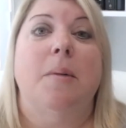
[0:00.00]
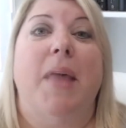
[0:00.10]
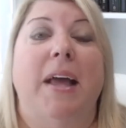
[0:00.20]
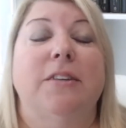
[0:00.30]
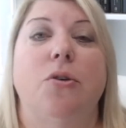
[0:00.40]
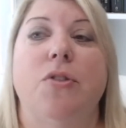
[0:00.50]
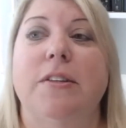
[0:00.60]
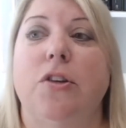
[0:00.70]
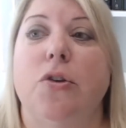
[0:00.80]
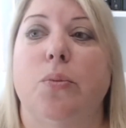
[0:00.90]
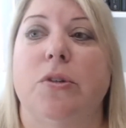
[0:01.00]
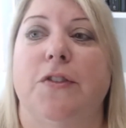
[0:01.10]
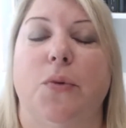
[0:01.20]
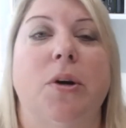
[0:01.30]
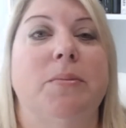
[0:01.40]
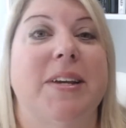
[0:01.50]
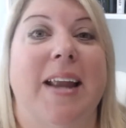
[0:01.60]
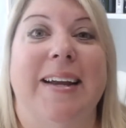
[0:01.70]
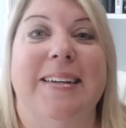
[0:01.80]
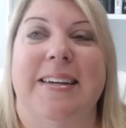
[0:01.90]
And so this unit was formed in
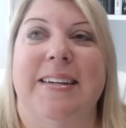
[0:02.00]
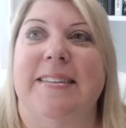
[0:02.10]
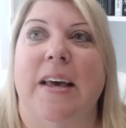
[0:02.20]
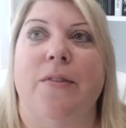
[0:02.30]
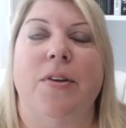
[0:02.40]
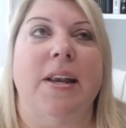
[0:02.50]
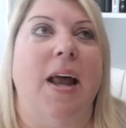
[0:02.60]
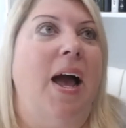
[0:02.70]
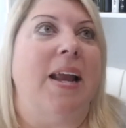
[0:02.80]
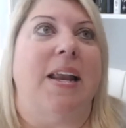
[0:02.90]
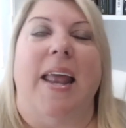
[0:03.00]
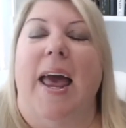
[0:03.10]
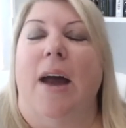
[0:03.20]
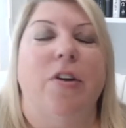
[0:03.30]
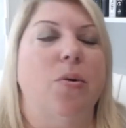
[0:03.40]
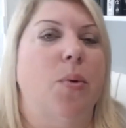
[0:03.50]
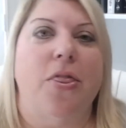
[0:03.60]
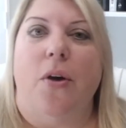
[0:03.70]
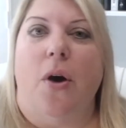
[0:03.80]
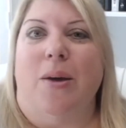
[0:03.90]
1979, and everyone
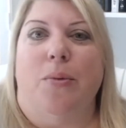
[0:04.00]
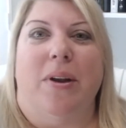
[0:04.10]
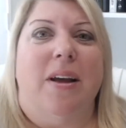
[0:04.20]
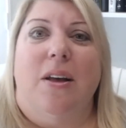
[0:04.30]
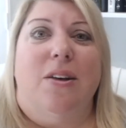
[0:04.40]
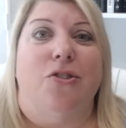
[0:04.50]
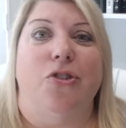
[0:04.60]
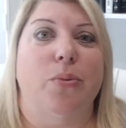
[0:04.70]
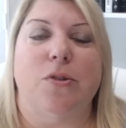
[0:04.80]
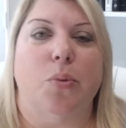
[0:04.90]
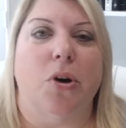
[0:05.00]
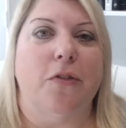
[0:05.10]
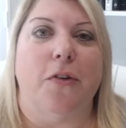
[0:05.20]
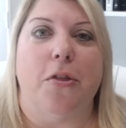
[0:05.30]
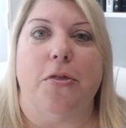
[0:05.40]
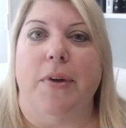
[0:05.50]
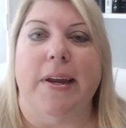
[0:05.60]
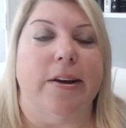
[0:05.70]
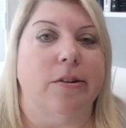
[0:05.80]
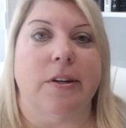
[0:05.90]
thought it would do its work for 3
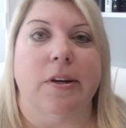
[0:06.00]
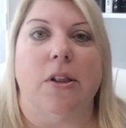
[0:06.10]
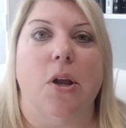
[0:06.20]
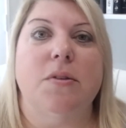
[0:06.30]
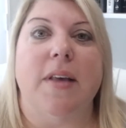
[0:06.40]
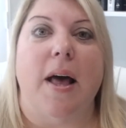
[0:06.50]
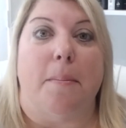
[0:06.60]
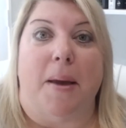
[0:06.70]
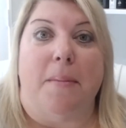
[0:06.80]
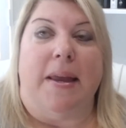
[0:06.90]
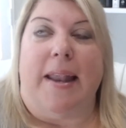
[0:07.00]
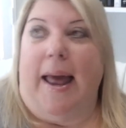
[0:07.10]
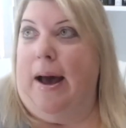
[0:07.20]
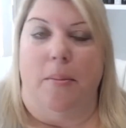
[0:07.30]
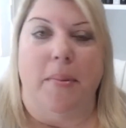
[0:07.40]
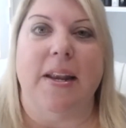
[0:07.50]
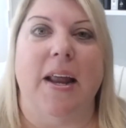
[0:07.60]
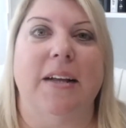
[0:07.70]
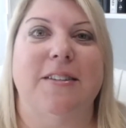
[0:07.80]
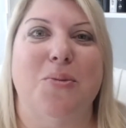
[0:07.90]
years and close up. I mean, how many
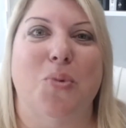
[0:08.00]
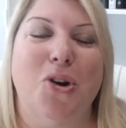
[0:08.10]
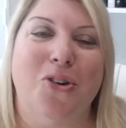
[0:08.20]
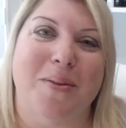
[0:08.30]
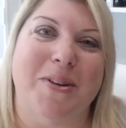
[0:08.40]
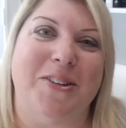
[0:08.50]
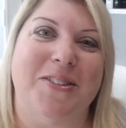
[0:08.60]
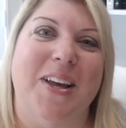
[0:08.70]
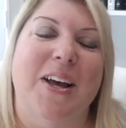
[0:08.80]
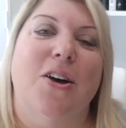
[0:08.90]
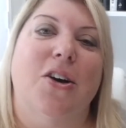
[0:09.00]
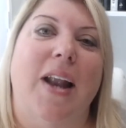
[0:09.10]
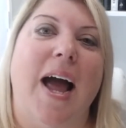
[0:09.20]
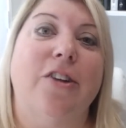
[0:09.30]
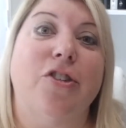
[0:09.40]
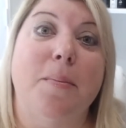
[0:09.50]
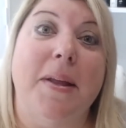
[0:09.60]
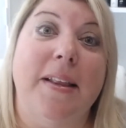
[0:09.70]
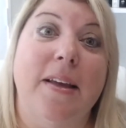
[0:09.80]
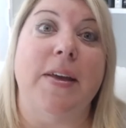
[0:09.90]
Nazi war criminals could actually be
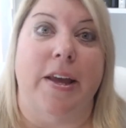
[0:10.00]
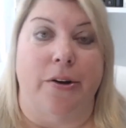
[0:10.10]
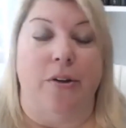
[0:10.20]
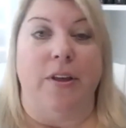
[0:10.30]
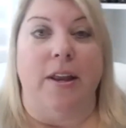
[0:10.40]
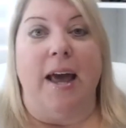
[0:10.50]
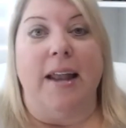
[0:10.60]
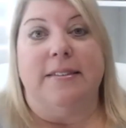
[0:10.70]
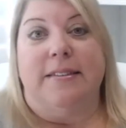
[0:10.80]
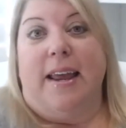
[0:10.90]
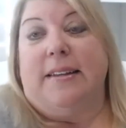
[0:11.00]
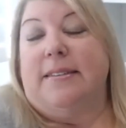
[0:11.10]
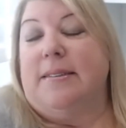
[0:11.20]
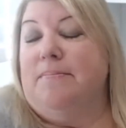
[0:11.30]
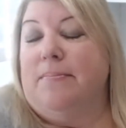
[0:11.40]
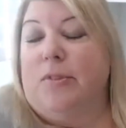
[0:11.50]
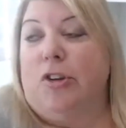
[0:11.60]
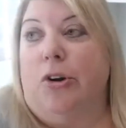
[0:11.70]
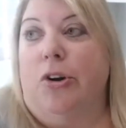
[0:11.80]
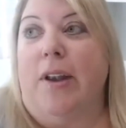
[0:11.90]
living here in the United States?
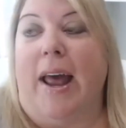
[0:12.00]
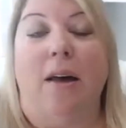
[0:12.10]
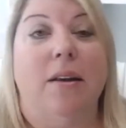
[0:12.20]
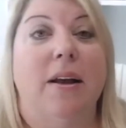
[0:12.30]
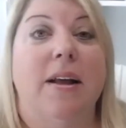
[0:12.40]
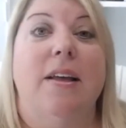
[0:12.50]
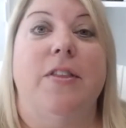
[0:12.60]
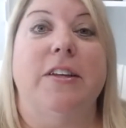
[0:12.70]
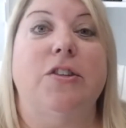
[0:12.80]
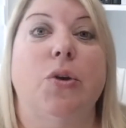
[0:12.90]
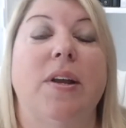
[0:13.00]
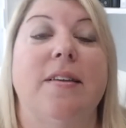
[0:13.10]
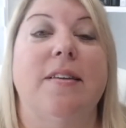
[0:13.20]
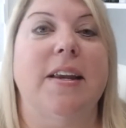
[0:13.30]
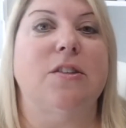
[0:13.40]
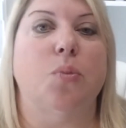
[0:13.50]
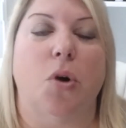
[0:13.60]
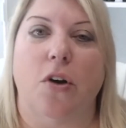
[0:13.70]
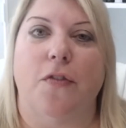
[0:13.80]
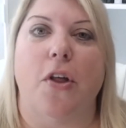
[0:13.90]
Turned out this unit did its
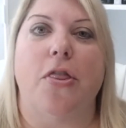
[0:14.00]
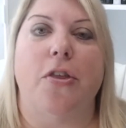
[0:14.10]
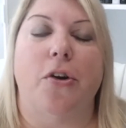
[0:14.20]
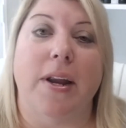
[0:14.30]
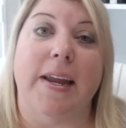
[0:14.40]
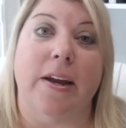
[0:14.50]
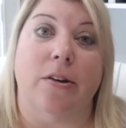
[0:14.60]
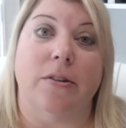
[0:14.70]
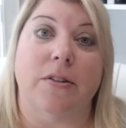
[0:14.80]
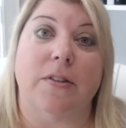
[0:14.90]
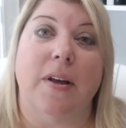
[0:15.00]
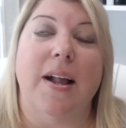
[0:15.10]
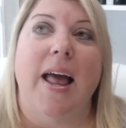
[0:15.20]
work for 30 years.